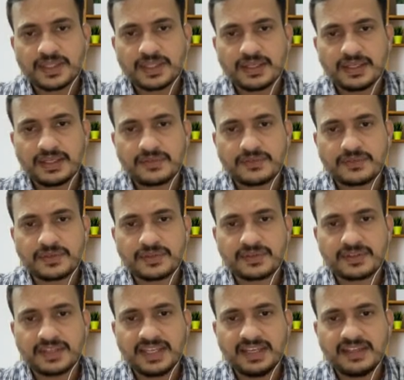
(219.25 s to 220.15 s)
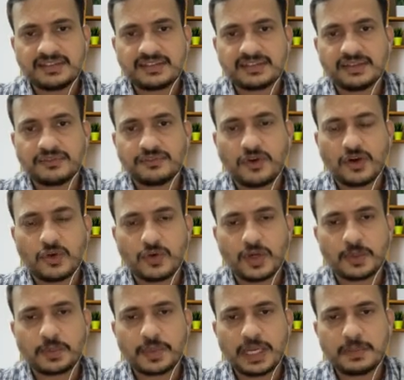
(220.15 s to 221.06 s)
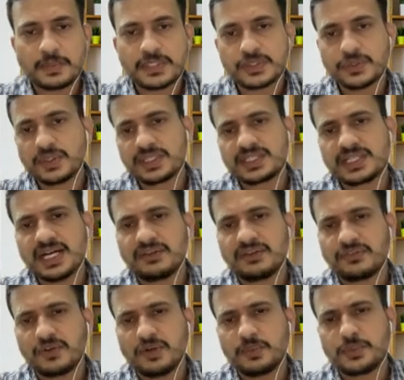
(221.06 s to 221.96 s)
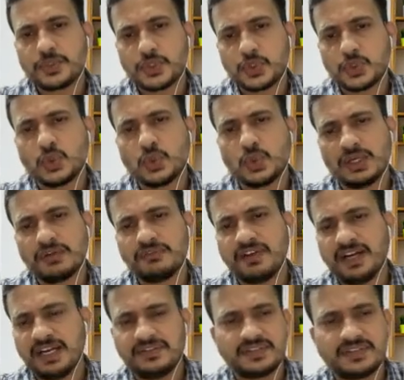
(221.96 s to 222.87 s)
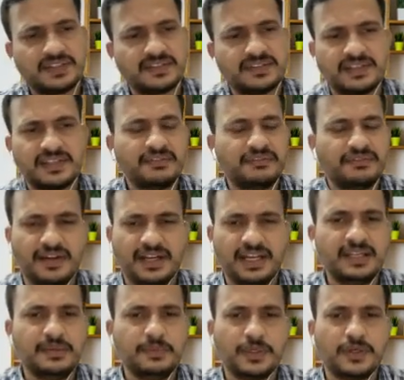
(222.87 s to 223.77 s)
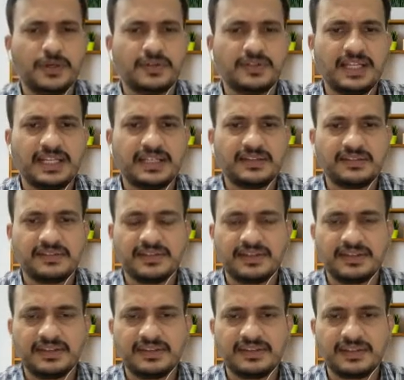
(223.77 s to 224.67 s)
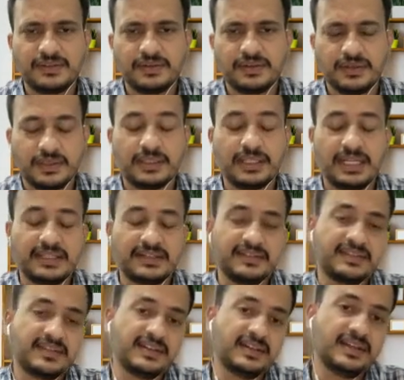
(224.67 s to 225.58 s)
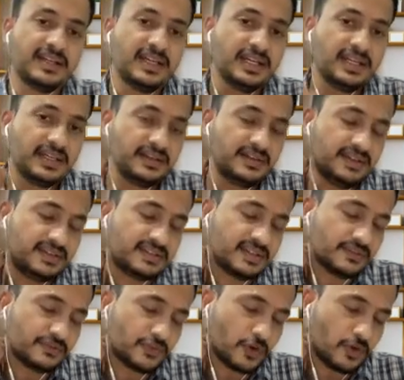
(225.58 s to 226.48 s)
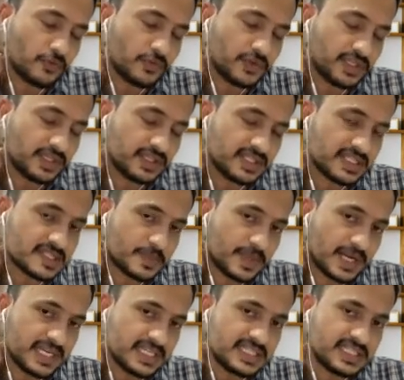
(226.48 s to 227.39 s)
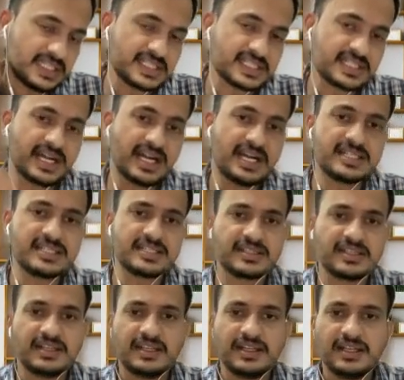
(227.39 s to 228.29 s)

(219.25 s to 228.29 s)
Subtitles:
It says the forward primer should start from 21563. Fine, because that is the reason from where the spike gene starts.